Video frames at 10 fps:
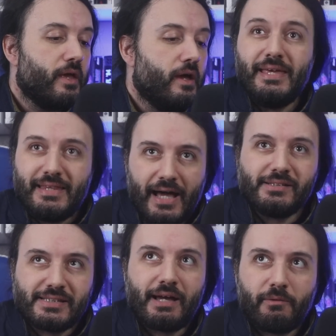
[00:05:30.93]
He does
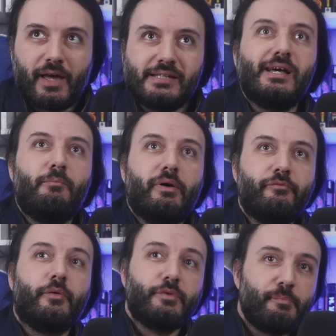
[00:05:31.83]
sound like someone
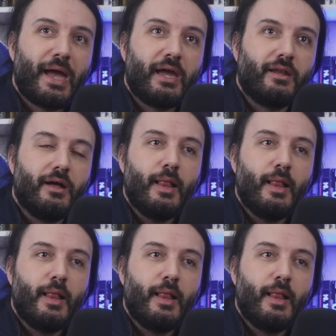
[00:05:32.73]
from Spain.